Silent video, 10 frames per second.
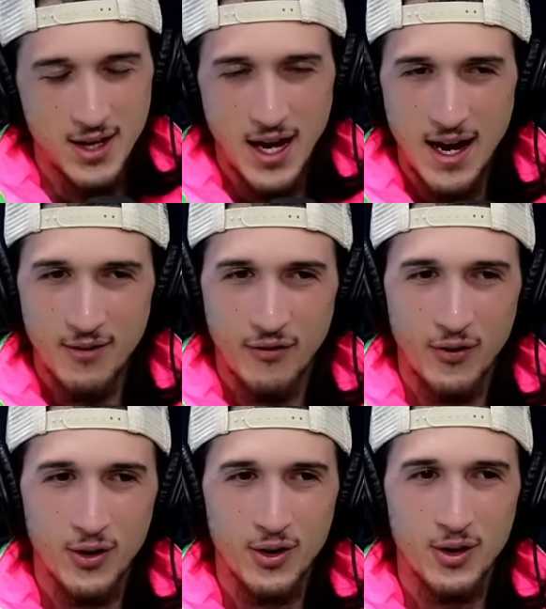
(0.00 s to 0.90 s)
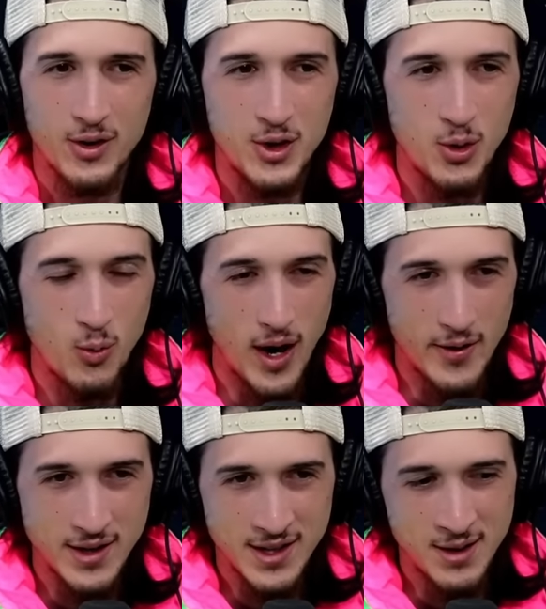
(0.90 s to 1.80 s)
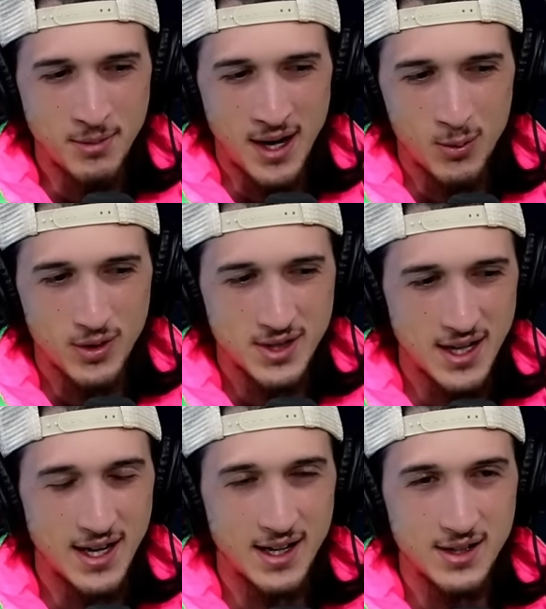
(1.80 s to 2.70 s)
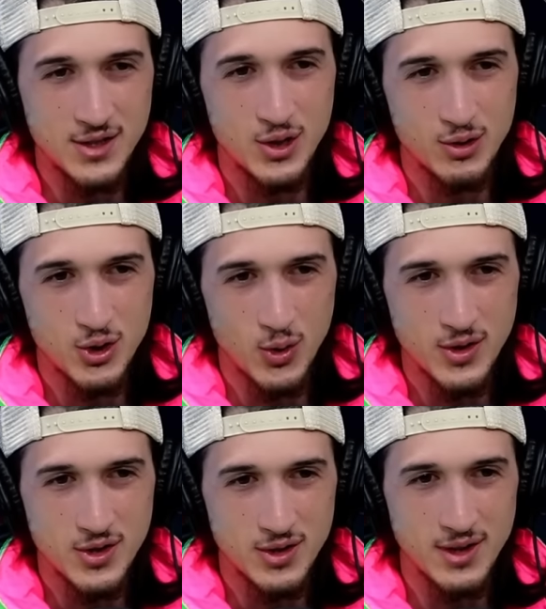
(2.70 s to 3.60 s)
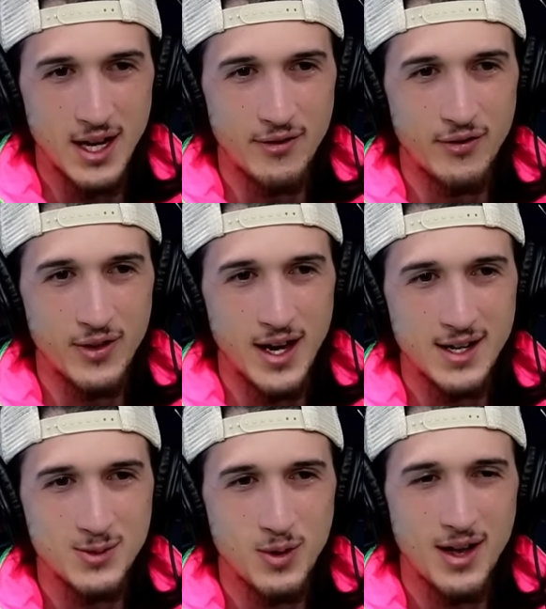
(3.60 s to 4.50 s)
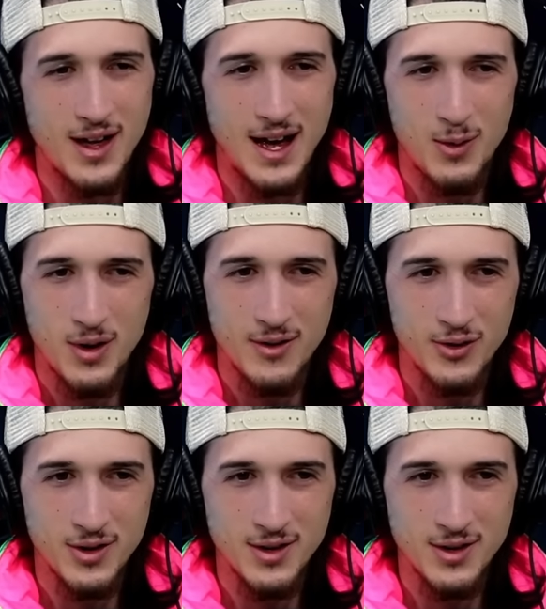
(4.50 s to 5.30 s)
And for you wearing them, I would say it is your choice, your life for that as well. Double. Oh, However,